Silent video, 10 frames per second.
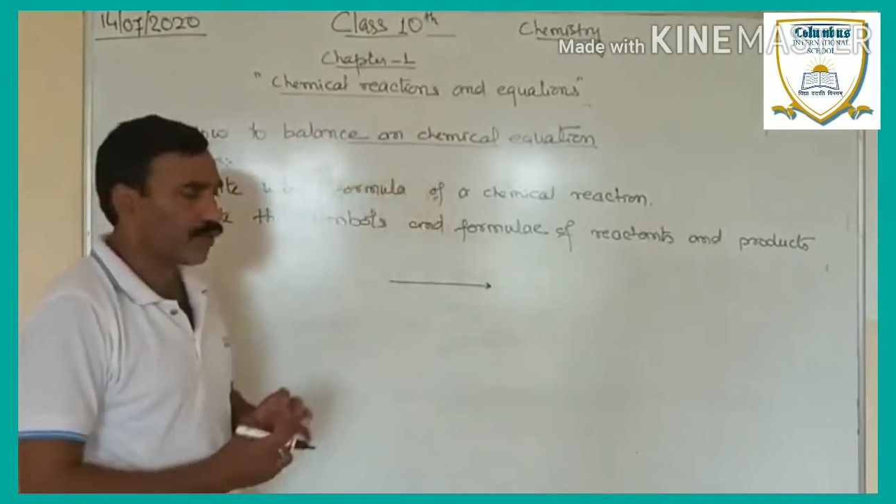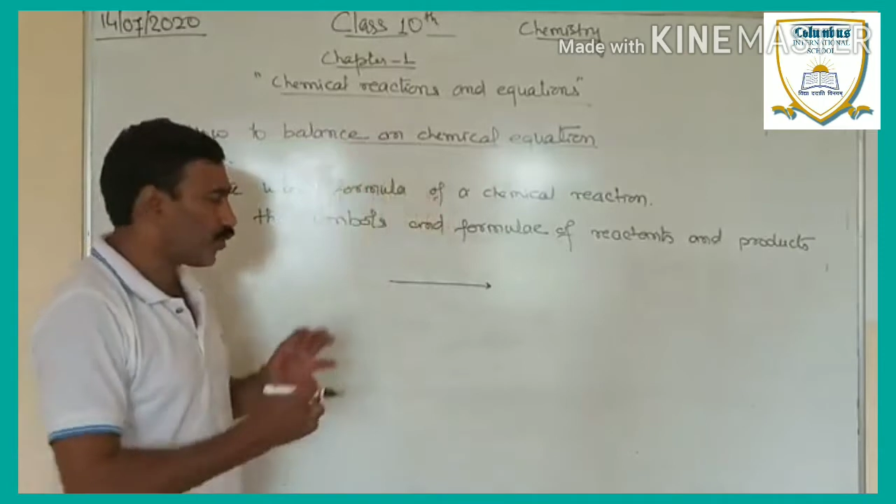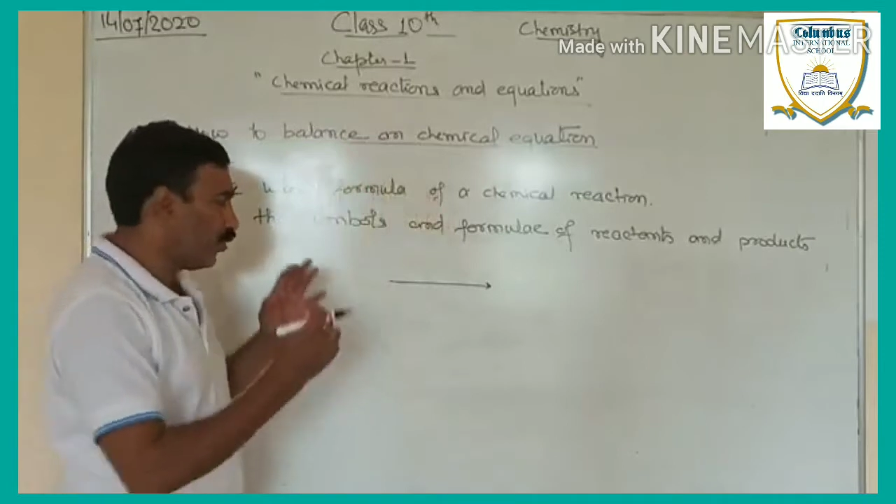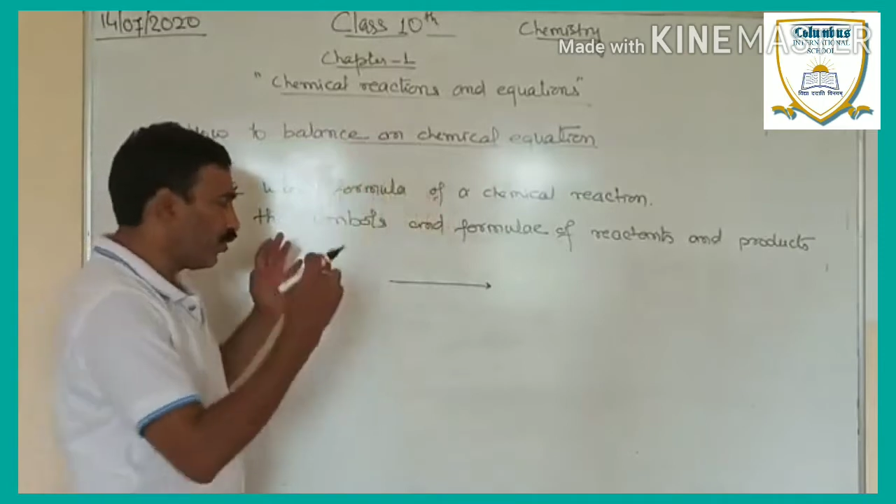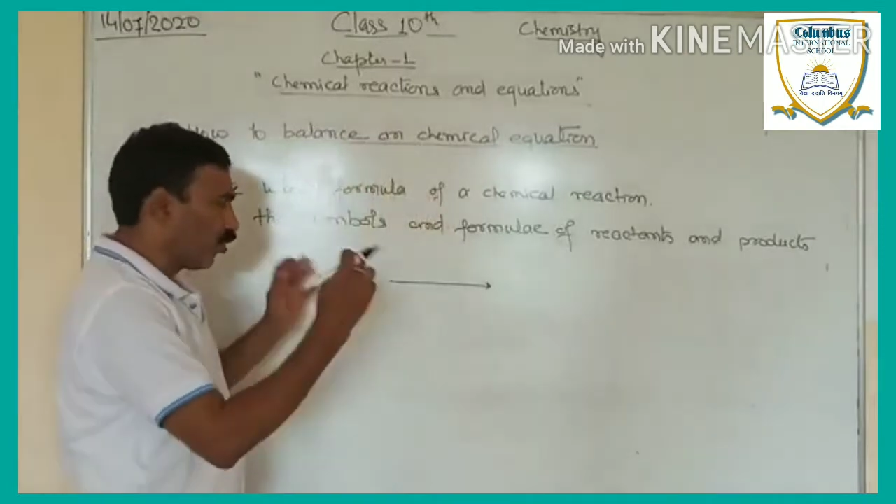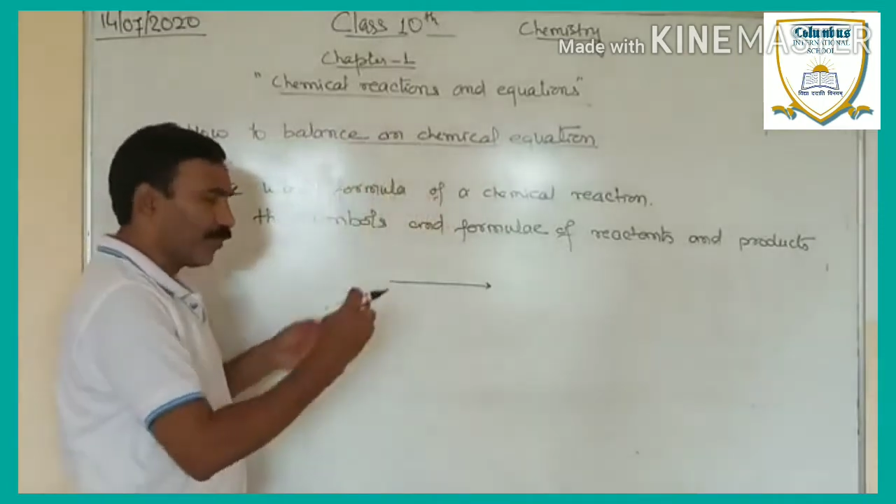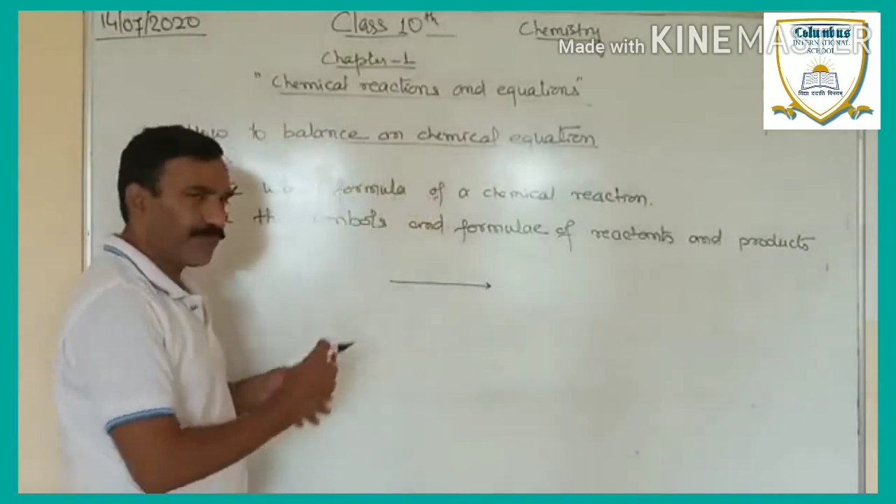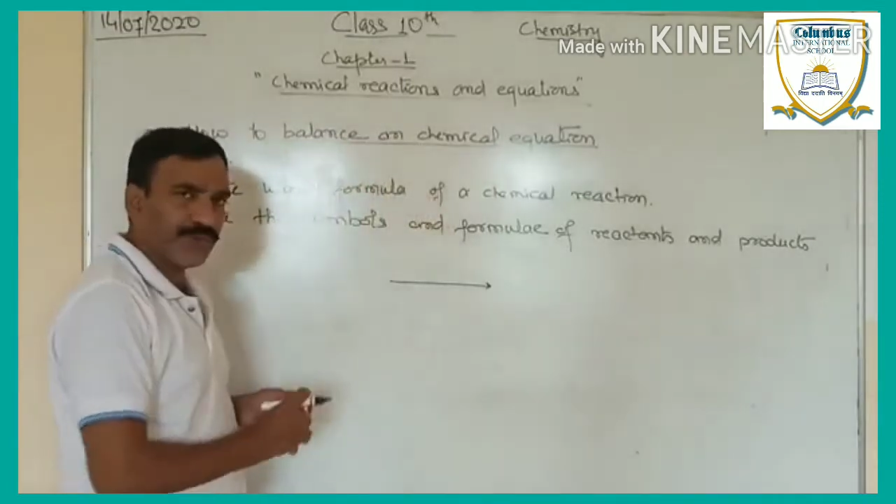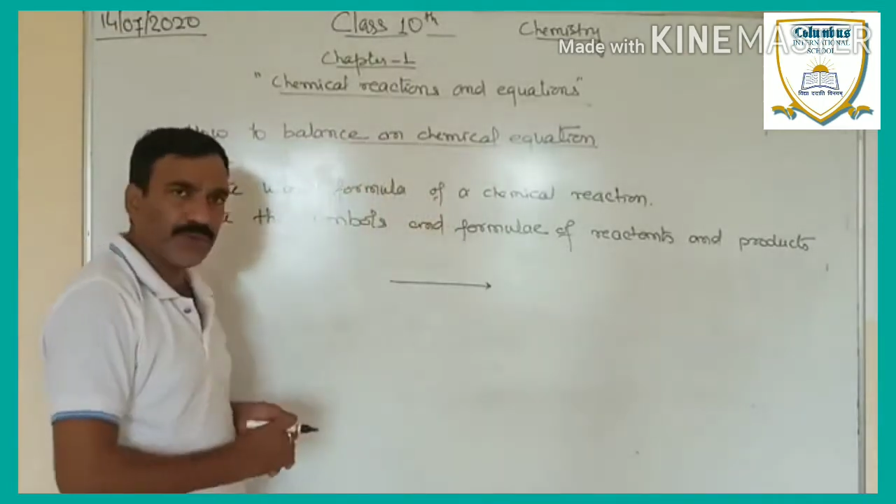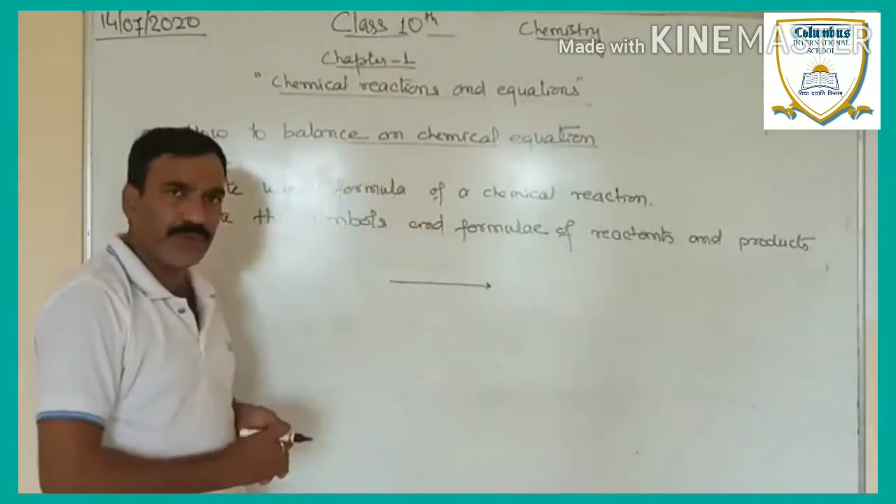two groups
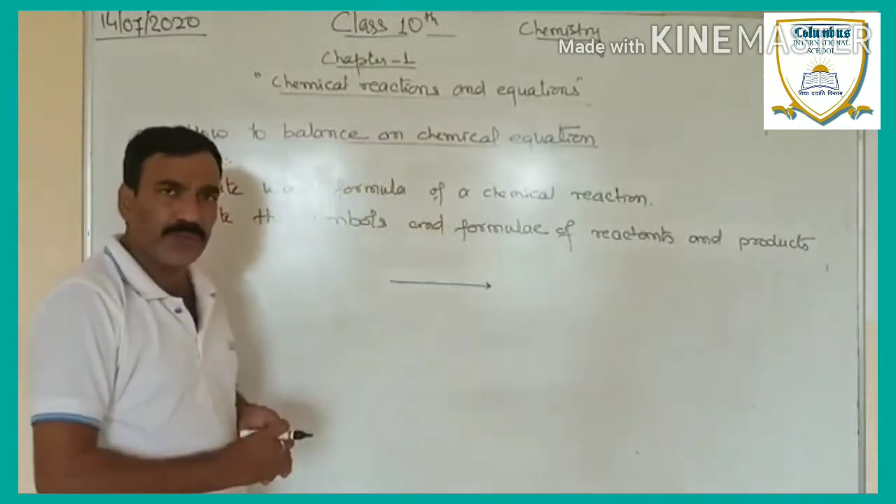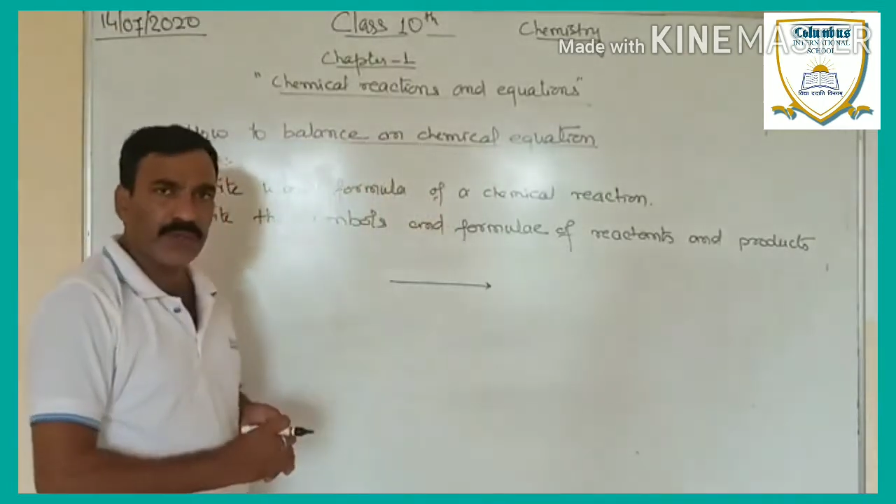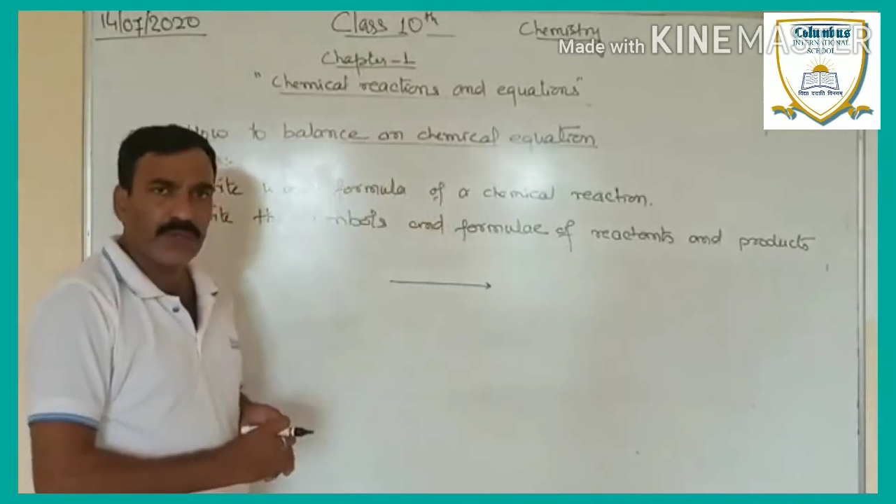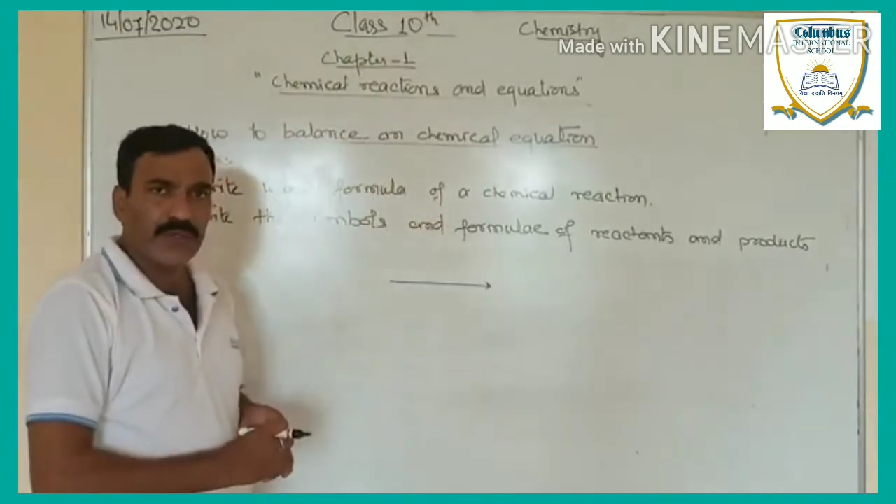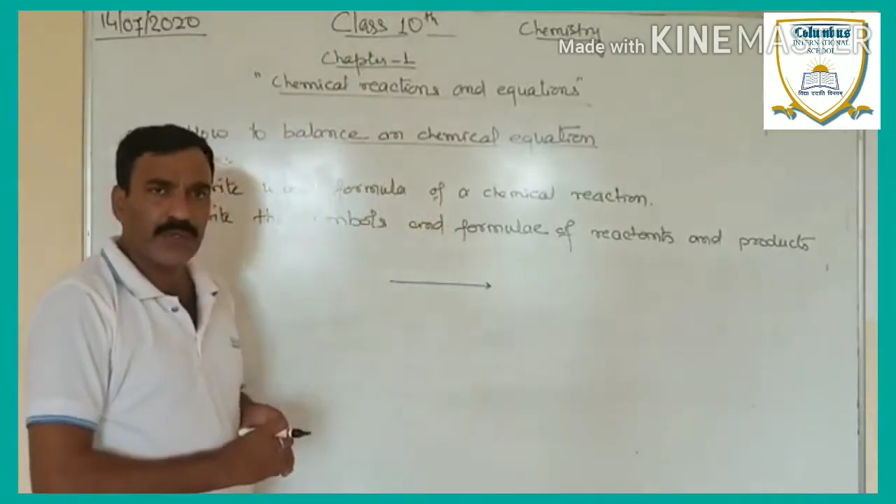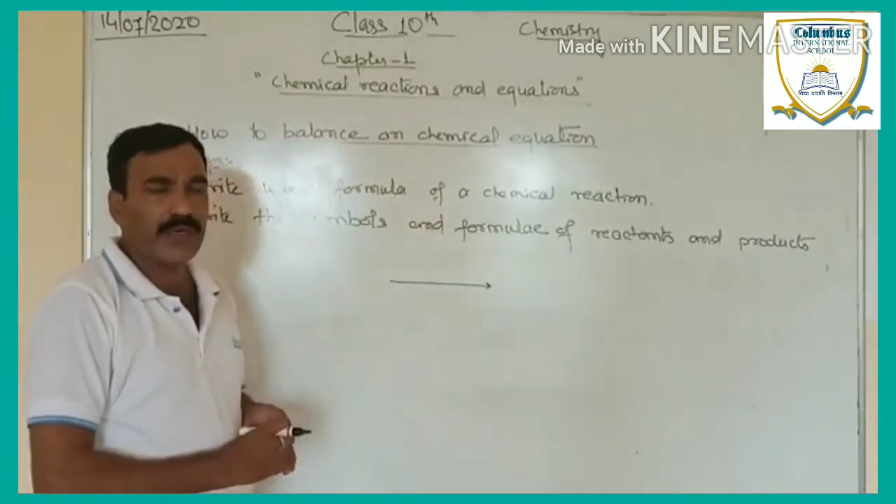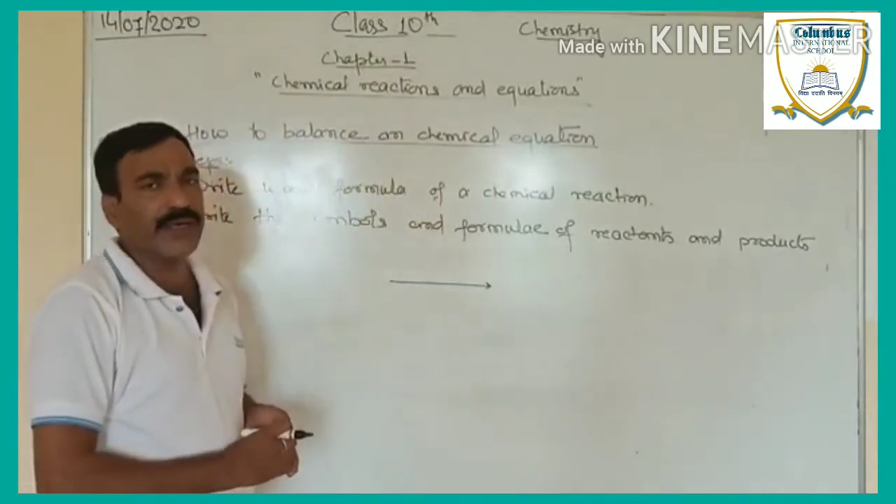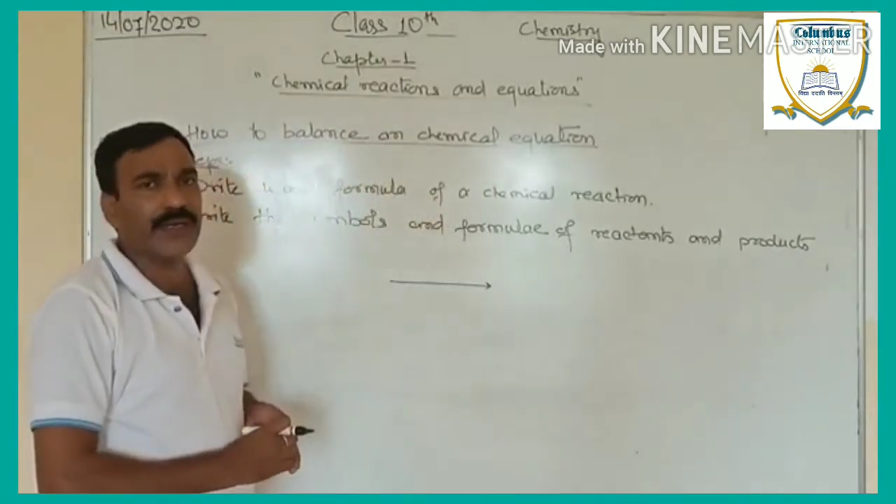in